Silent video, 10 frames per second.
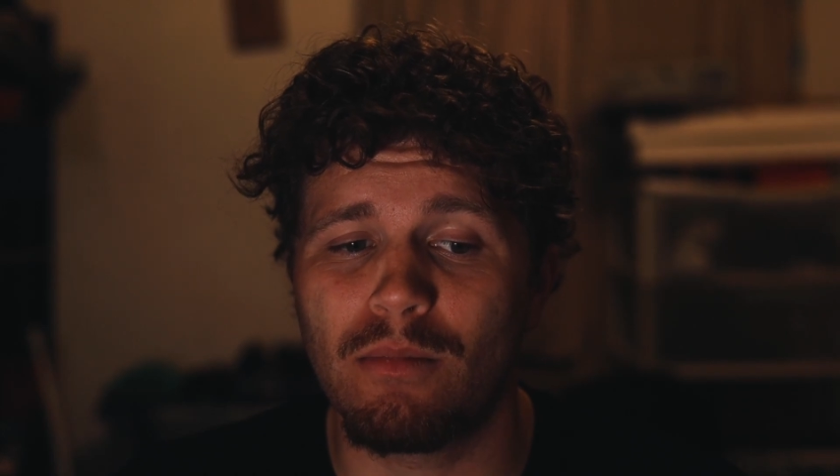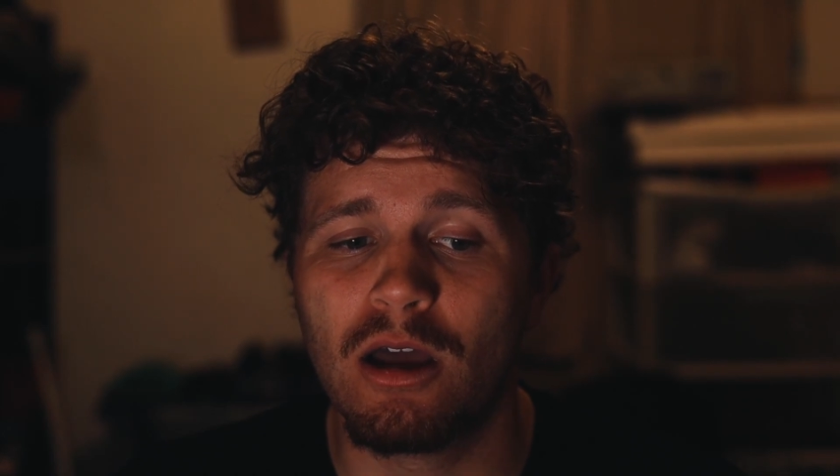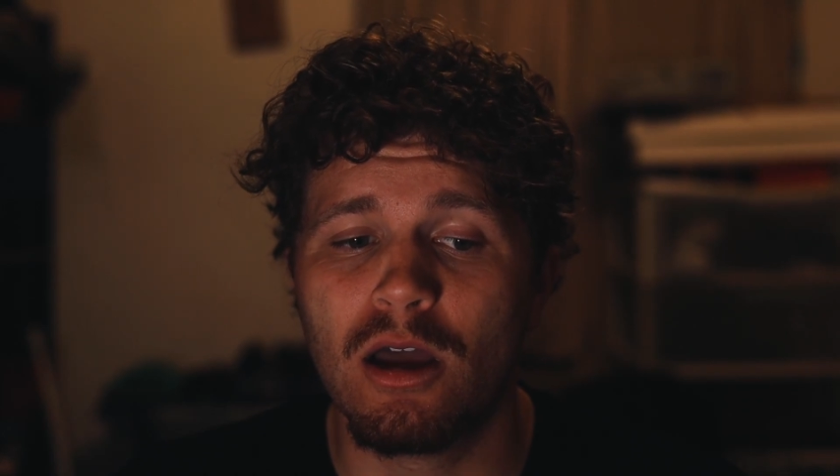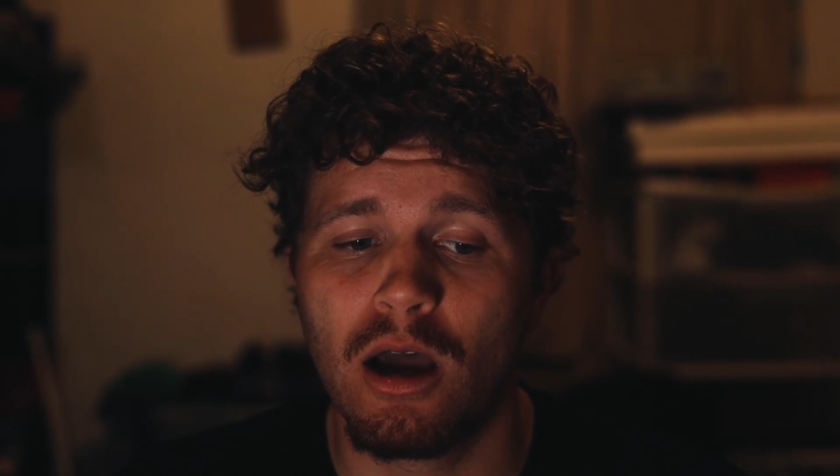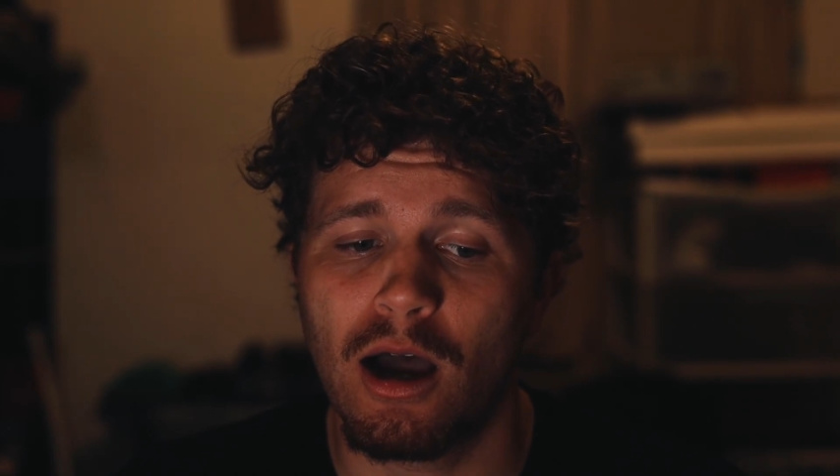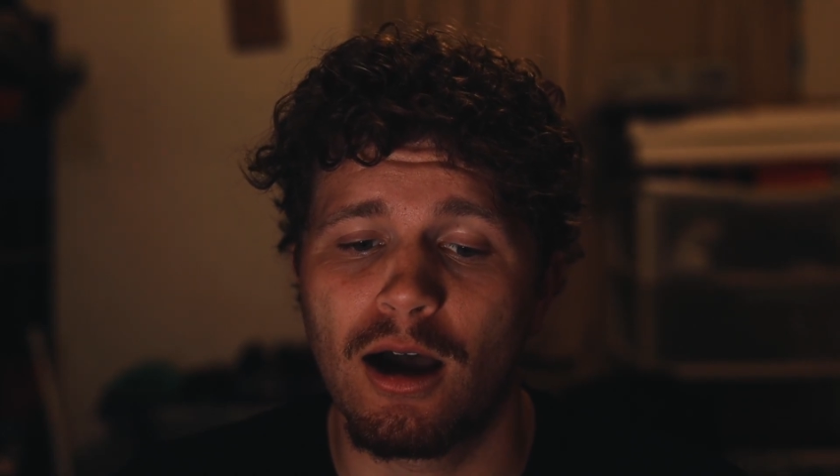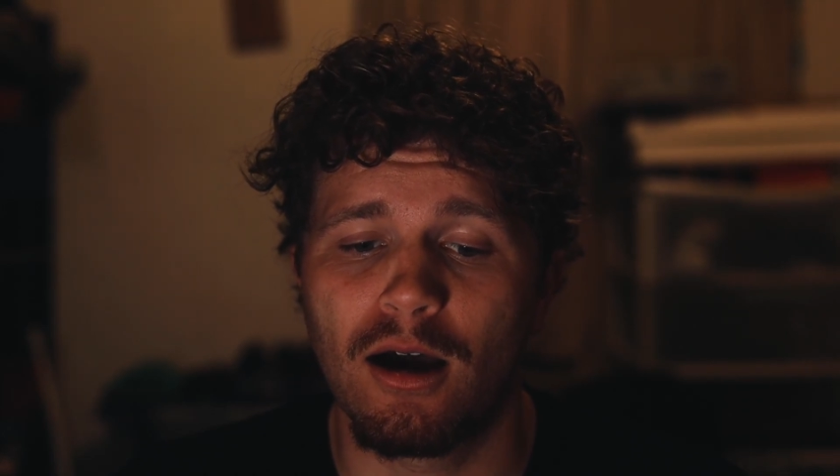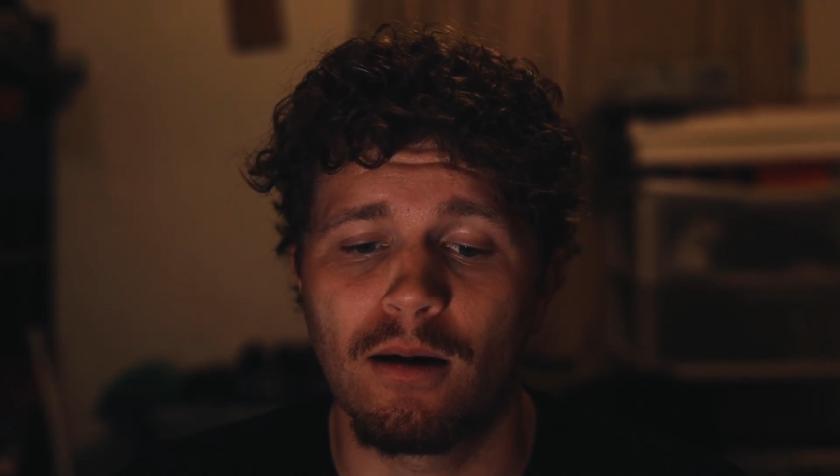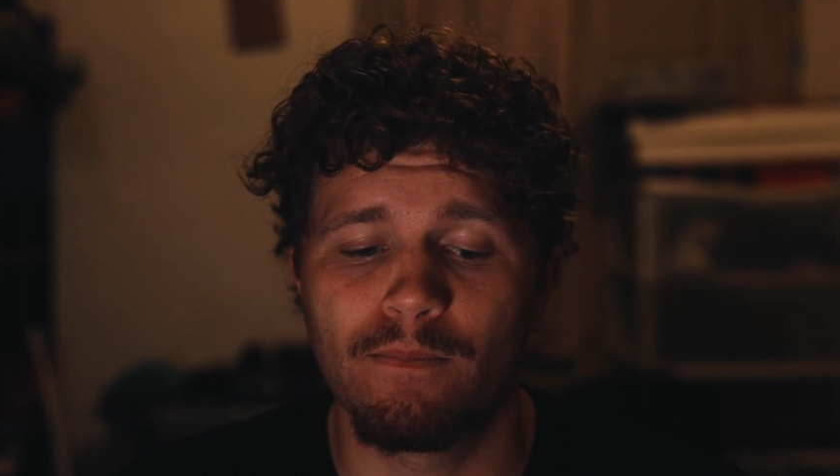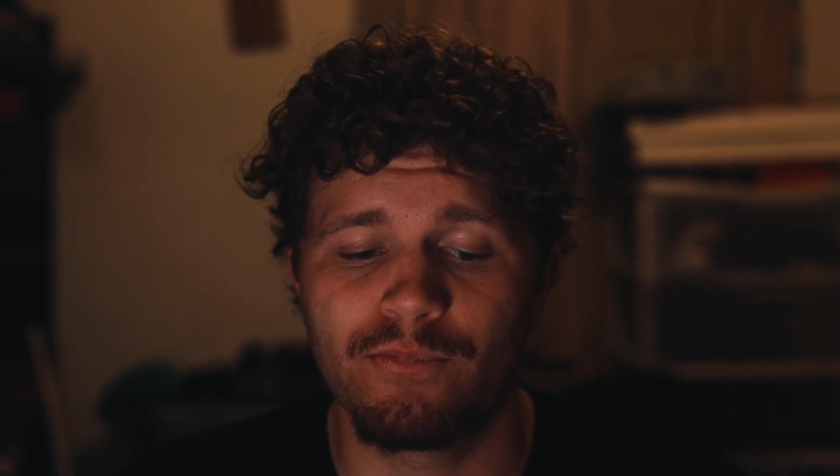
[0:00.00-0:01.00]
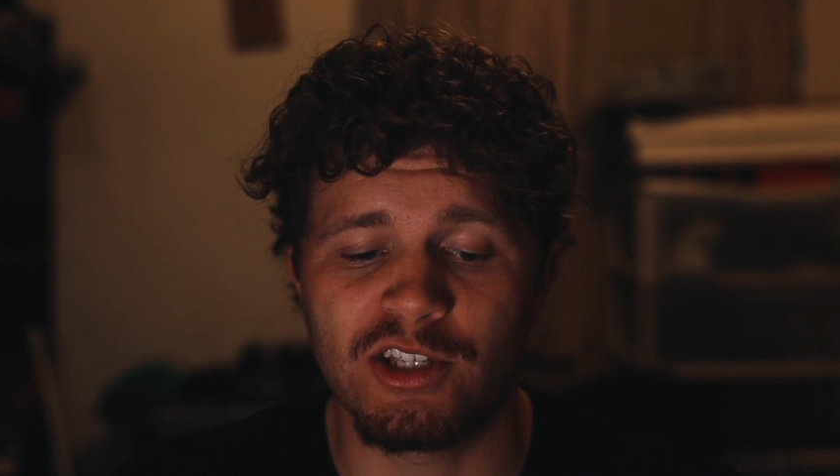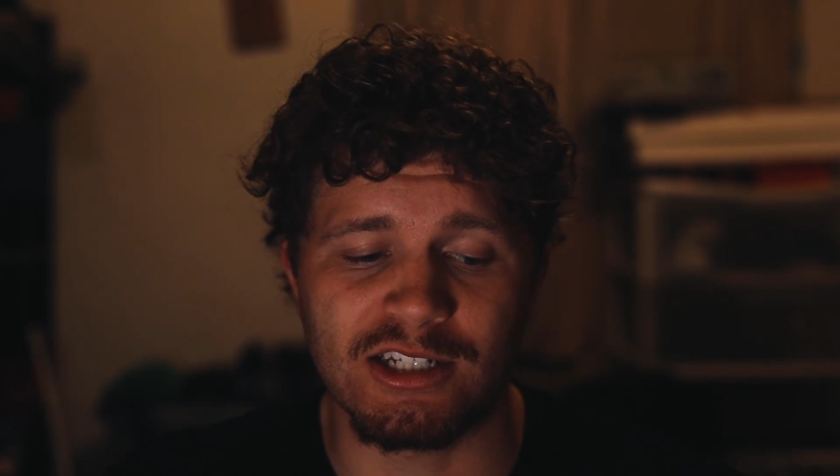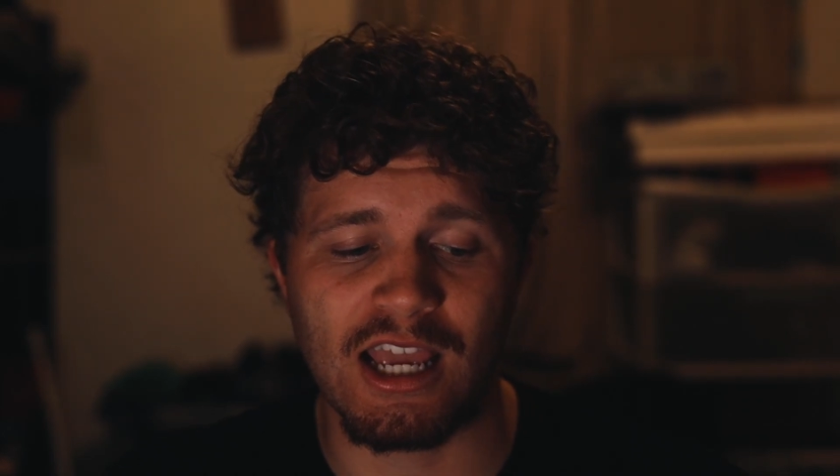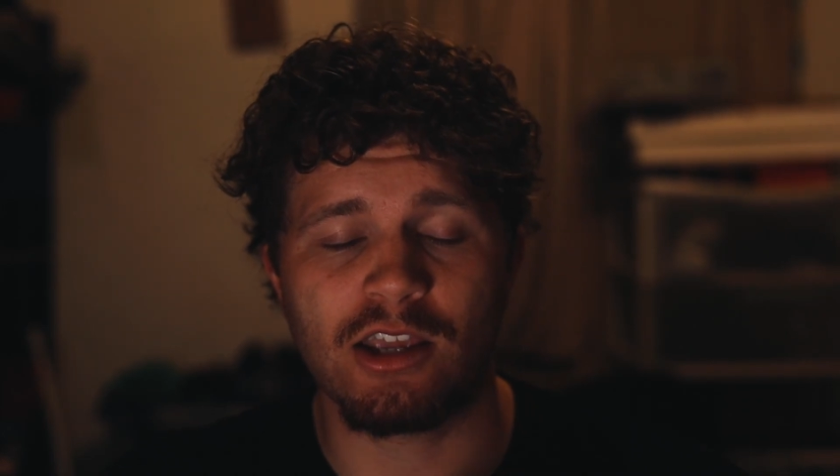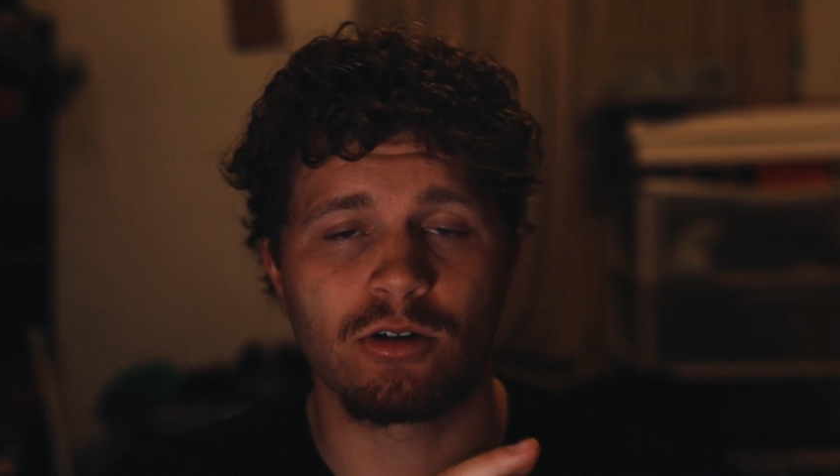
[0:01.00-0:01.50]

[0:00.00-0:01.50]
to take